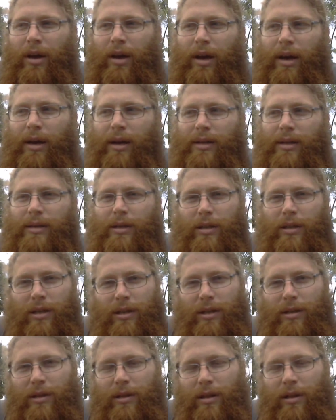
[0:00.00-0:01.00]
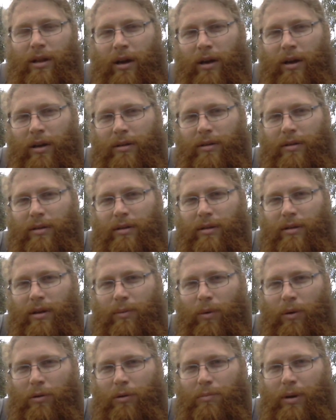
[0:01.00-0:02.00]
And it's not
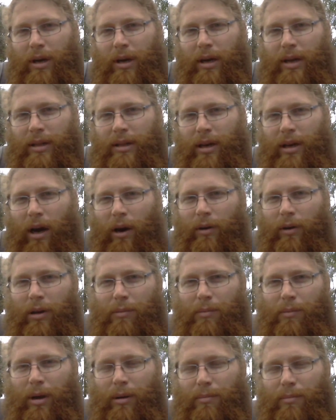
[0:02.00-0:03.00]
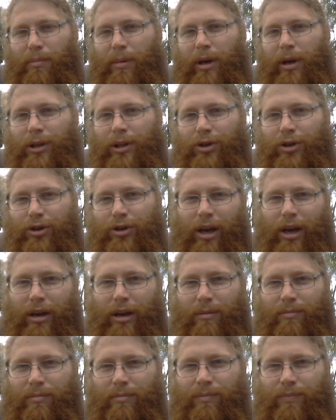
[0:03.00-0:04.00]
it won't be entirely a military
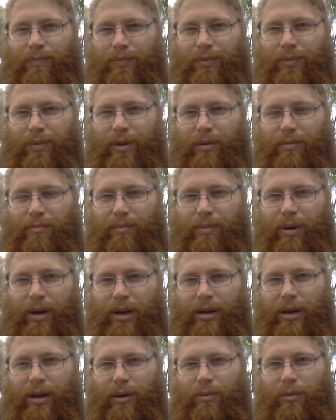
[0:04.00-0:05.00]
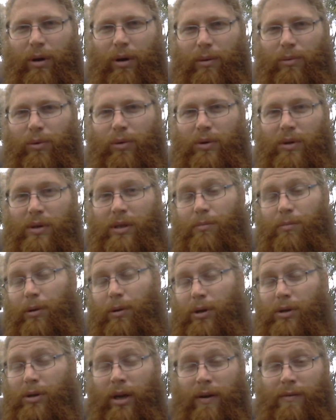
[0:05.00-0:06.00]
game, but it, it would supposed to